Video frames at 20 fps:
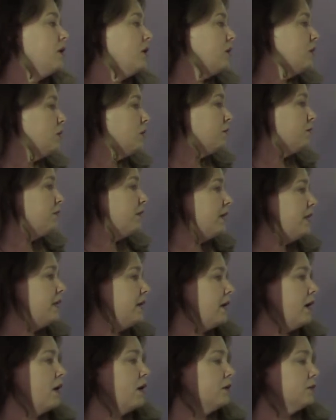Your
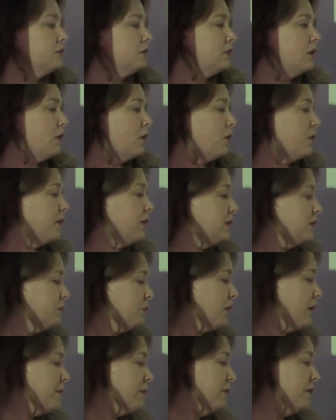Vitae also,
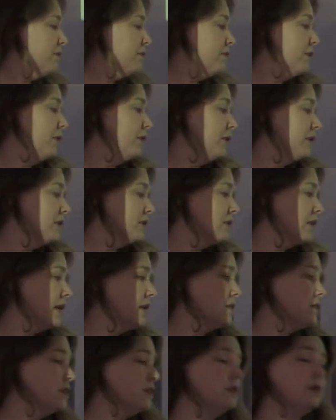primary focus
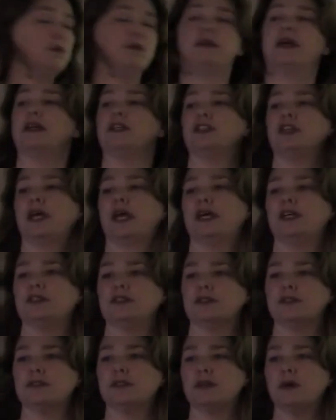has to do with
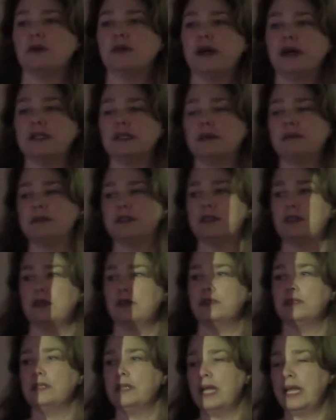education. So a lot of times it's
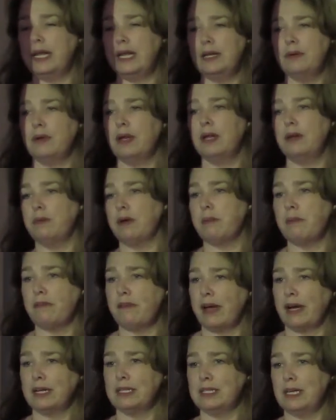used in any realm of
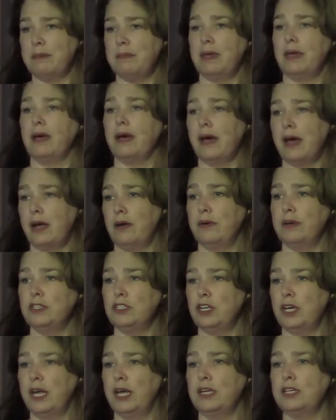academia, higher
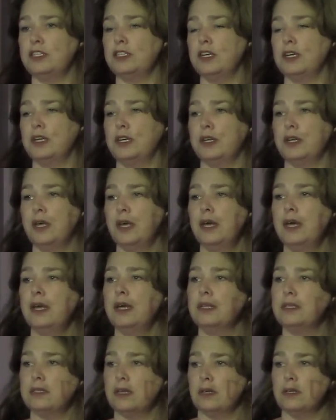education.
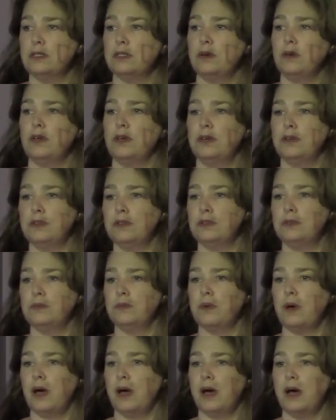It's also used
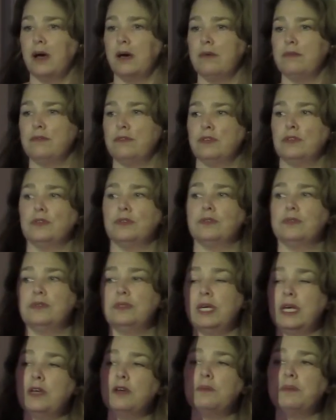for
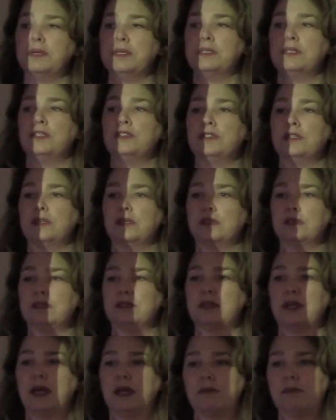legal positions
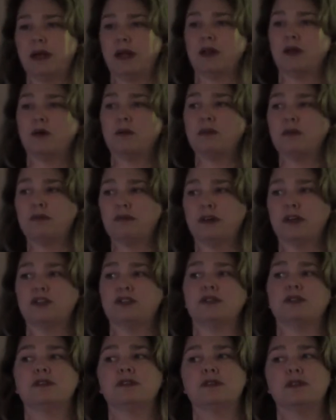and medical
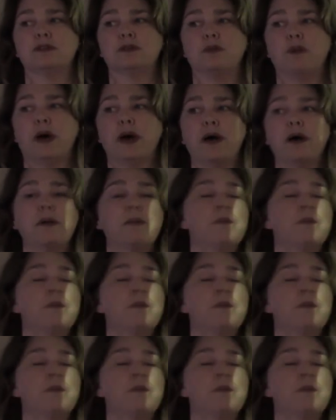professions as well.